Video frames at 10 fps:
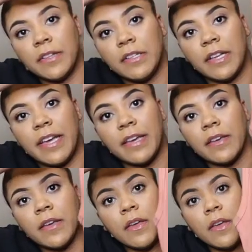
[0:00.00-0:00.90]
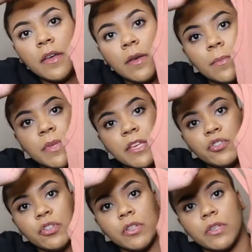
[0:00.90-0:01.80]
this like
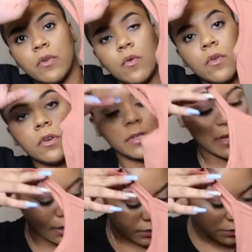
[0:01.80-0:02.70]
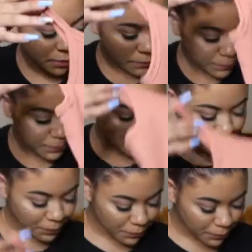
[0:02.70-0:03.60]
peachy corally color,
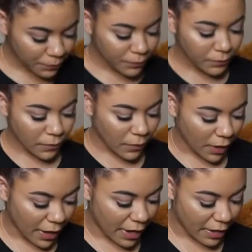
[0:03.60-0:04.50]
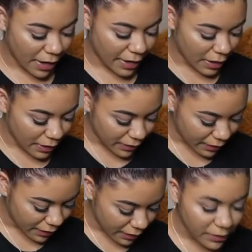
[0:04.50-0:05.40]
and I got
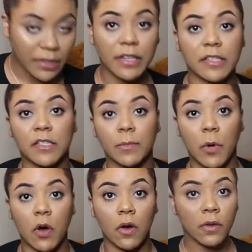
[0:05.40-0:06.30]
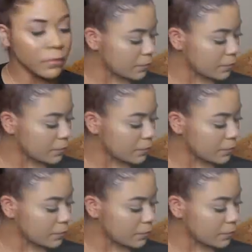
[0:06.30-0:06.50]
these in a small.